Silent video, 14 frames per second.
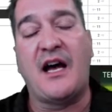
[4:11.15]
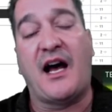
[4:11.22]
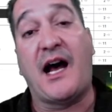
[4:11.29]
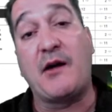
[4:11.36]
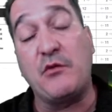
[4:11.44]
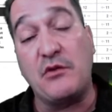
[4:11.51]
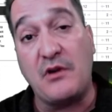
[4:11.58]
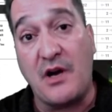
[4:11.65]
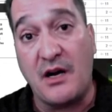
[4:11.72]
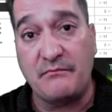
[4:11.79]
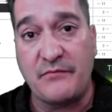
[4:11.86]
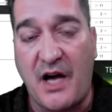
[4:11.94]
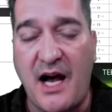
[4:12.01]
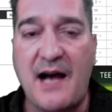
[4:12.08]
I will
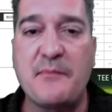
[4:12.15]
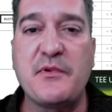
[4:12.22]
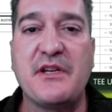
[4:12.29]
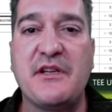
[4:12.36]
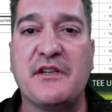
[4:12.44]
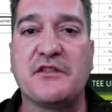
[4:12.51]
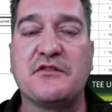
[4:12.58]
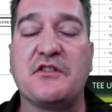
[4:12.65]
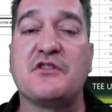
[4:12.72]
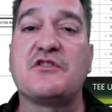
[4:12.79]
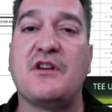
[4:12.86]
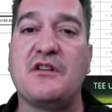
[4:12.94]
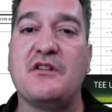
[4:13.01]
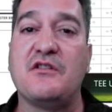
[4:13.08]
pop in here to
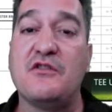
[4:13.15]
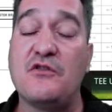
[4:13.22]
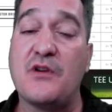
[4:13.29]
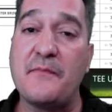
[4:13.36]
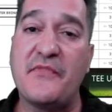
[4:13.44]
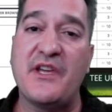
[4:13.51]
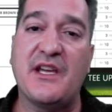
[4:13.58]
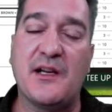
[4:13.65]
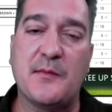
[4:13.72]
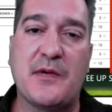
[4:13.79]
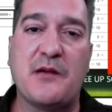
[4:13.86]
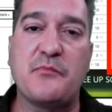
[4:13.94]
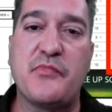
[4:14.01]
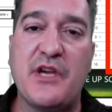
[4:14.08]
show you who I'm thinking
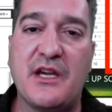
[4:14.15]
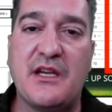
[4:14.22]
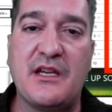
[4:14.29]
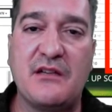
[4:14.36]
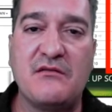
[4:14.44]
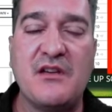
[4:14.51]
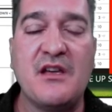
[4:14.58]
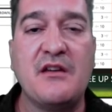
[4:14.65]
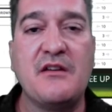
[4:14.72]
about picking,